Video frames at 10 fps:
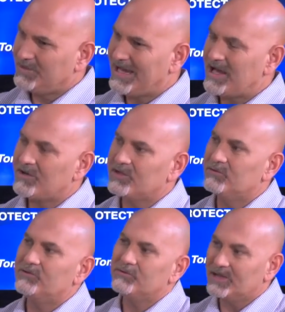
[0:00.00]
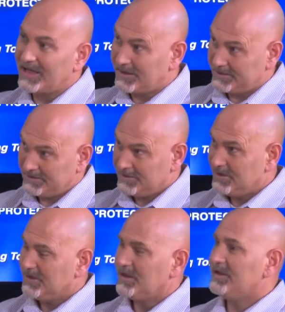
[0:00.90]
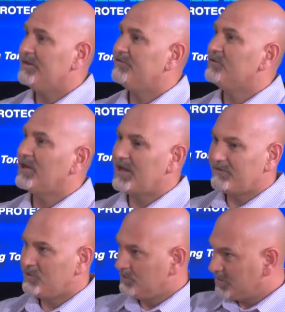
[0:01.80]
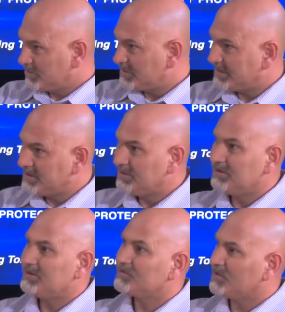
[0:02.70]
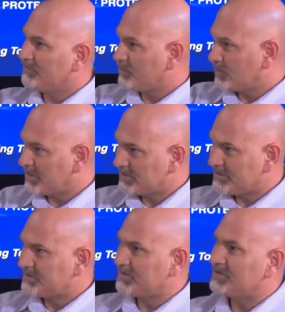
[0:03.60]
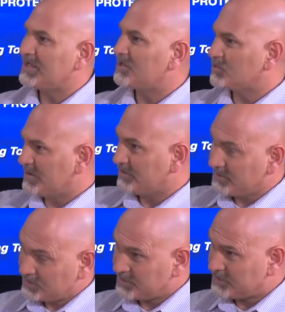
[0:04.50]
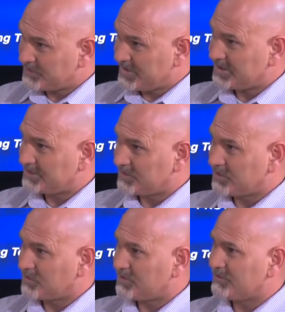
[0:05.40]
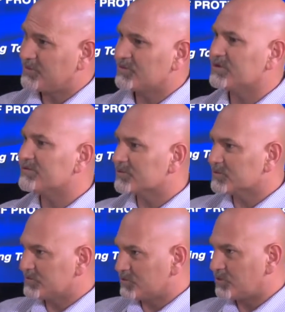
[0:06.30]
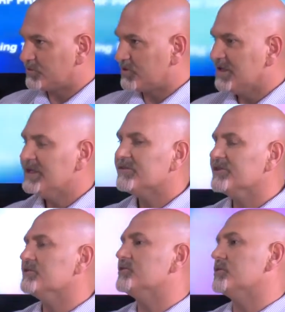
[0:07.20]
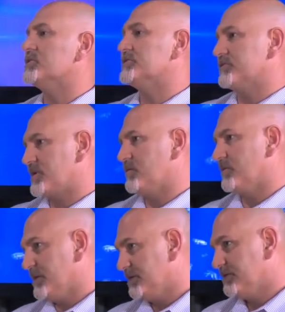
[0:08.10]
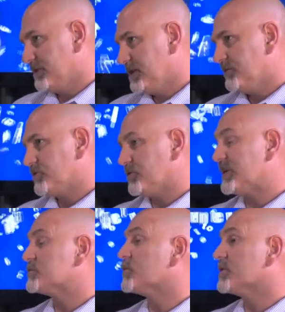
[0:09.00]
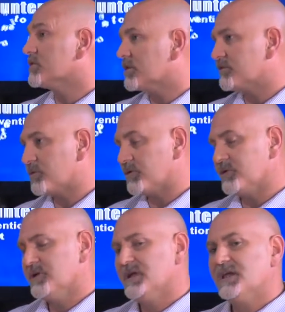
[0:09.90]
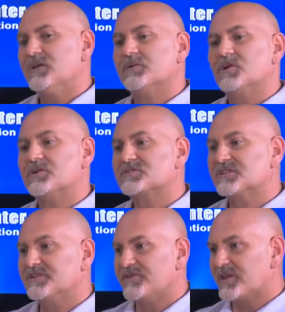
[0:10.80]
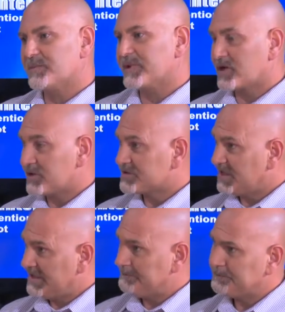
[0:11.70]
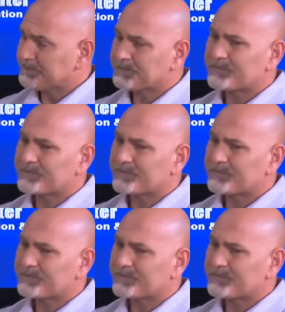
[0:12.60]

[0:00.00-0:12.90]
but how do you do that? And if you have humility, self-awareness, and you got great critical thinking skills, if you're delivering results, then you're doing it the right way. So that's what we look for. In regards to developing our team,